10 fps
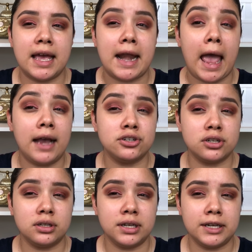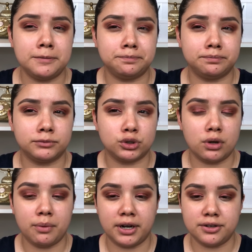And actually, do I
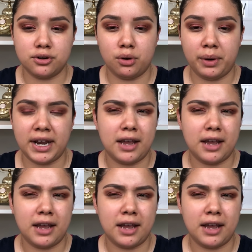want to do a wing?